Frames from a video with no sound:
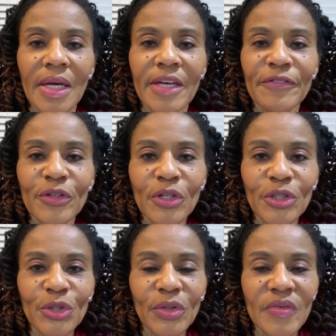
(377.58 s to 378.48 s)
If you're
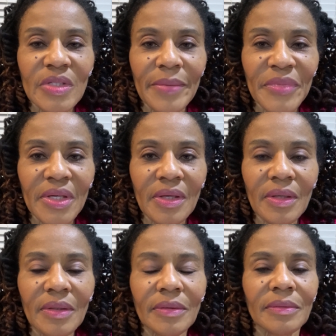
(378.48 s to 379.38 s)
not sure of something,
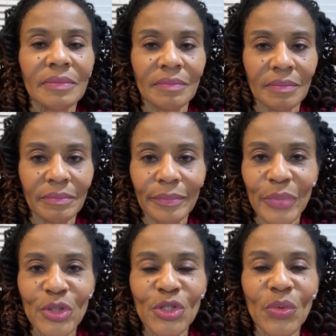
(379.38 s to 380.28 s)

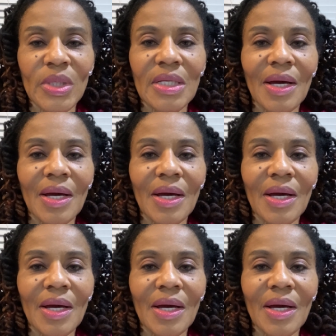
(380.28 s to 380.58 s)
pursue it